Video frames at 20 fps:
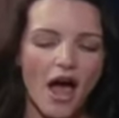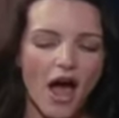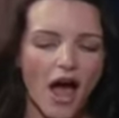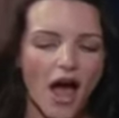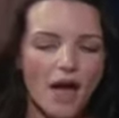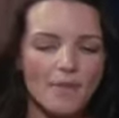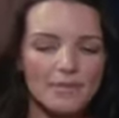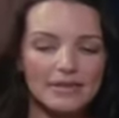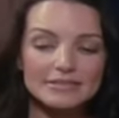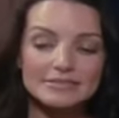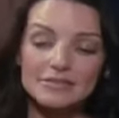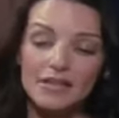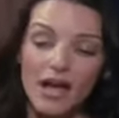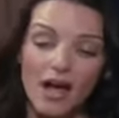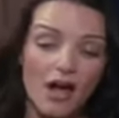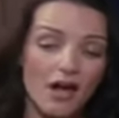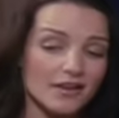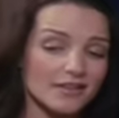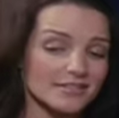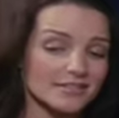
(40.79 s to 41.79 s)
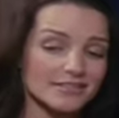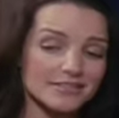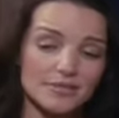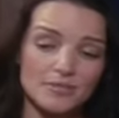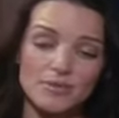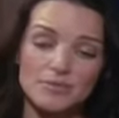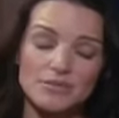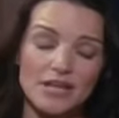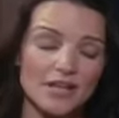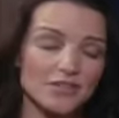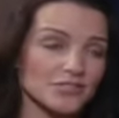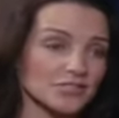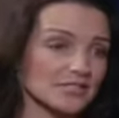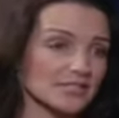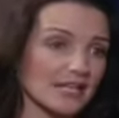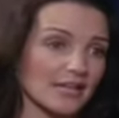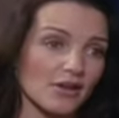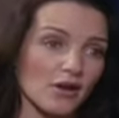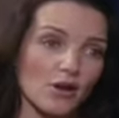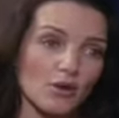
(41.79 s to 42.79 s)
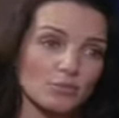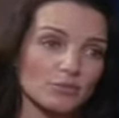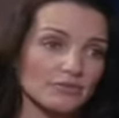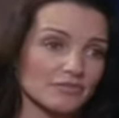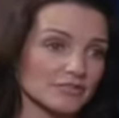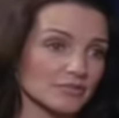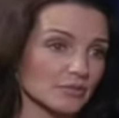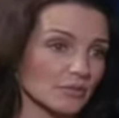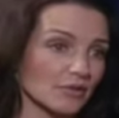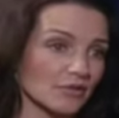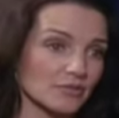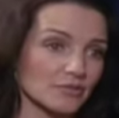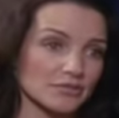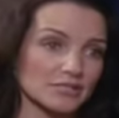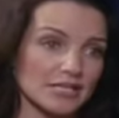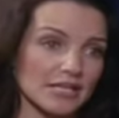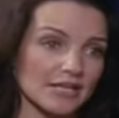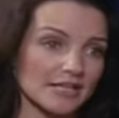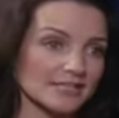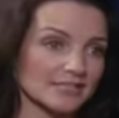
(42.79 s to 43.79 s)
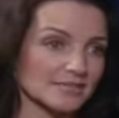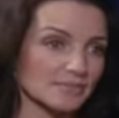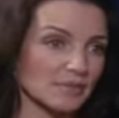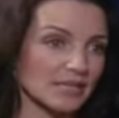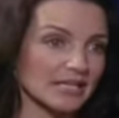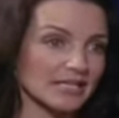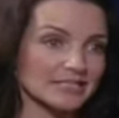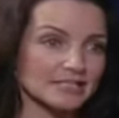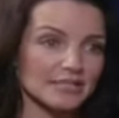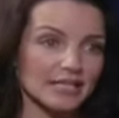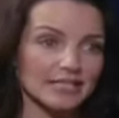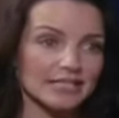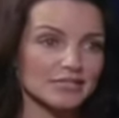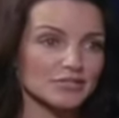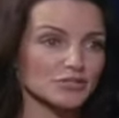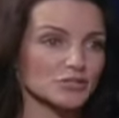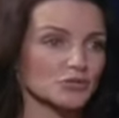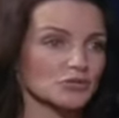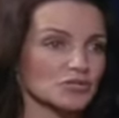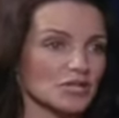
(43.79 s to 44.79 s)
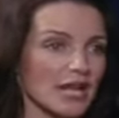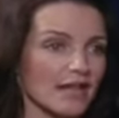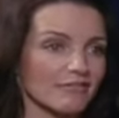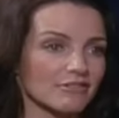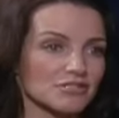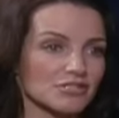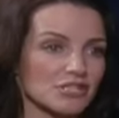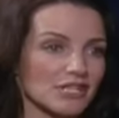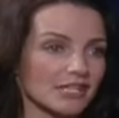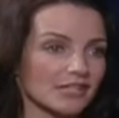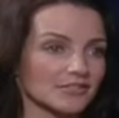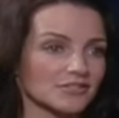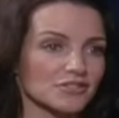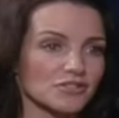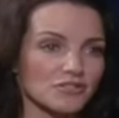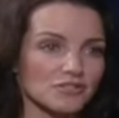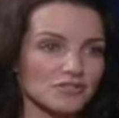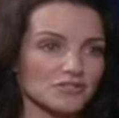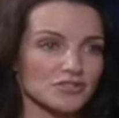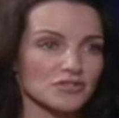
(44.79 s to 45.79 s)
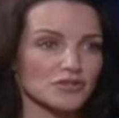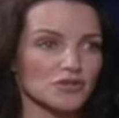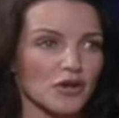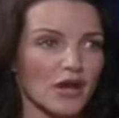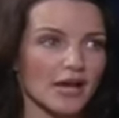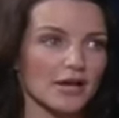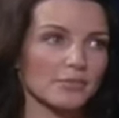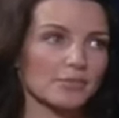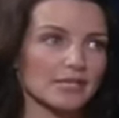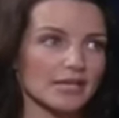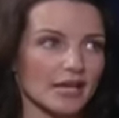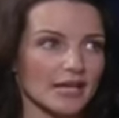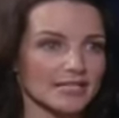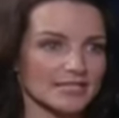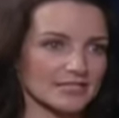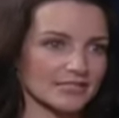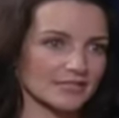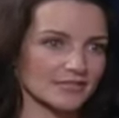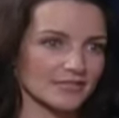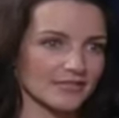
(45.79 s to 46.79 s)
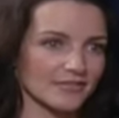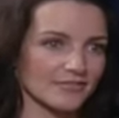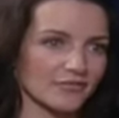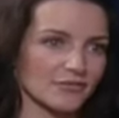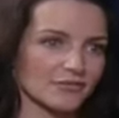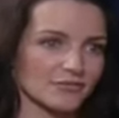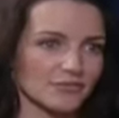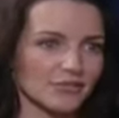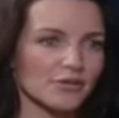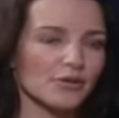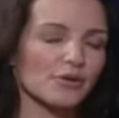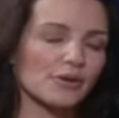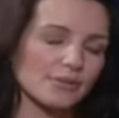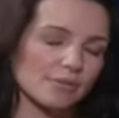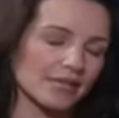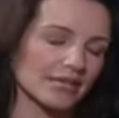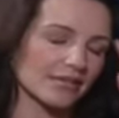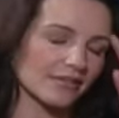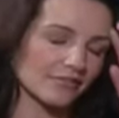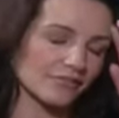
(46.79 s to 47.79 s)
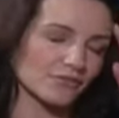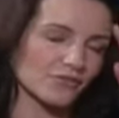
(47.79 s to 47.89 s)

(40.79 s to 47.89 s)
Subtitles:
And honestly, sometimes I just stay home if it's one of those days because like it's too challenging to try to be nice if you're, you know what I mean, if